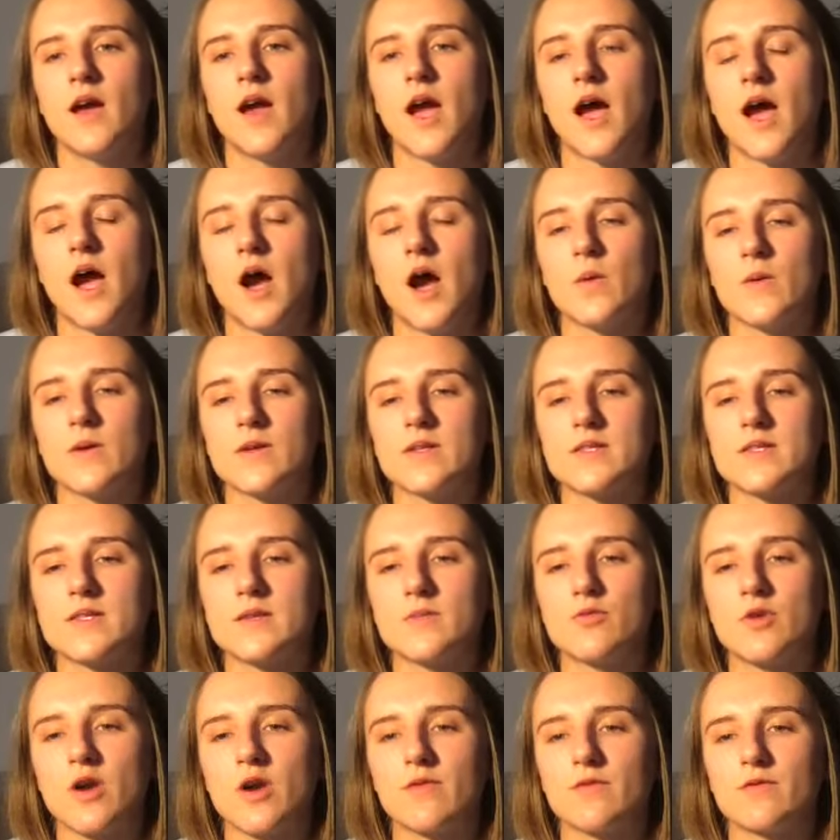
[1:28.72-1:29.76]
How is the
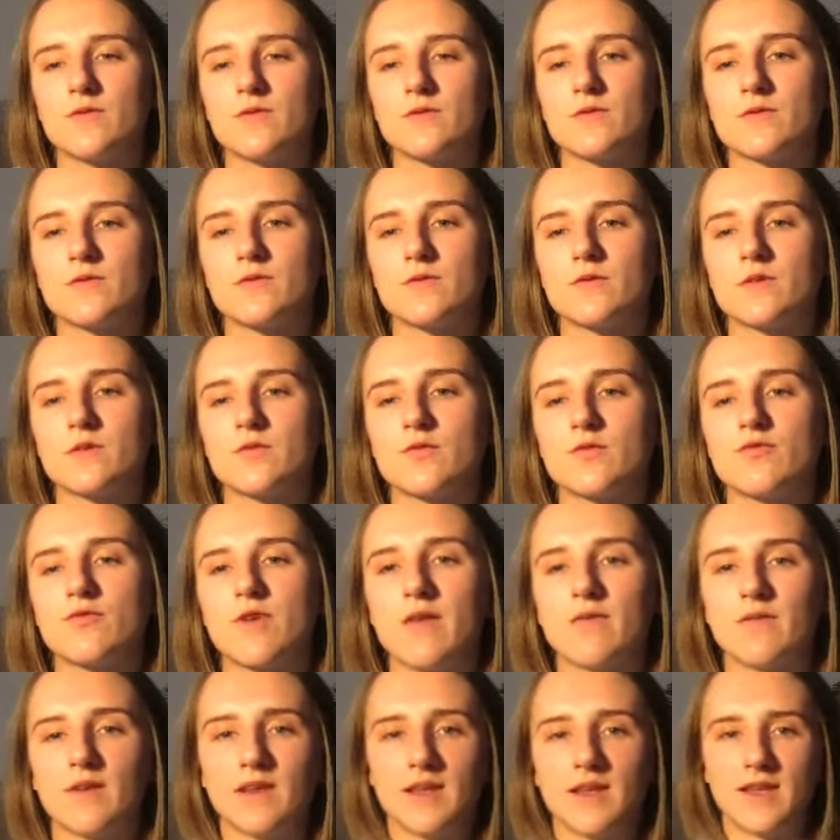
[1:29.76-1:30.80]
breath
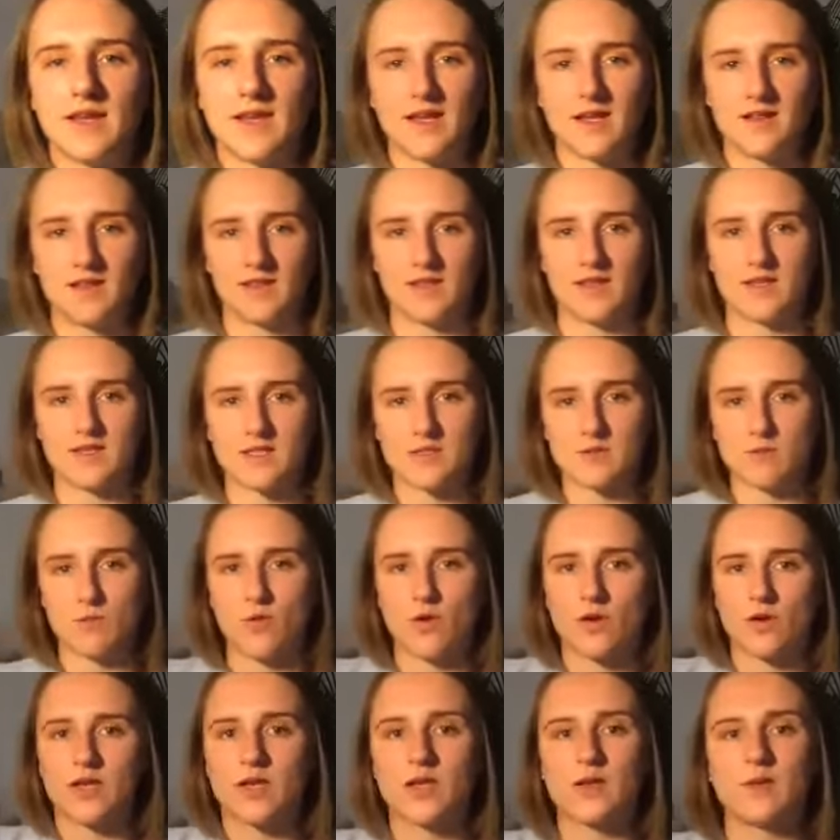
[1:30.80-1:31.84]
traveling in this
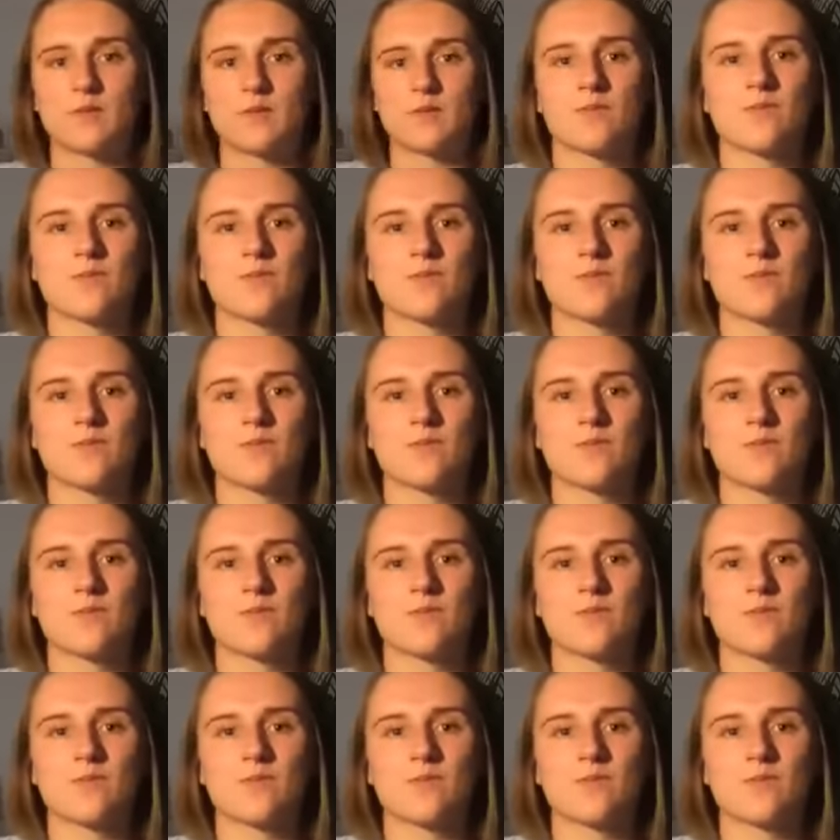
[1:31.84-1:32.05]
morning?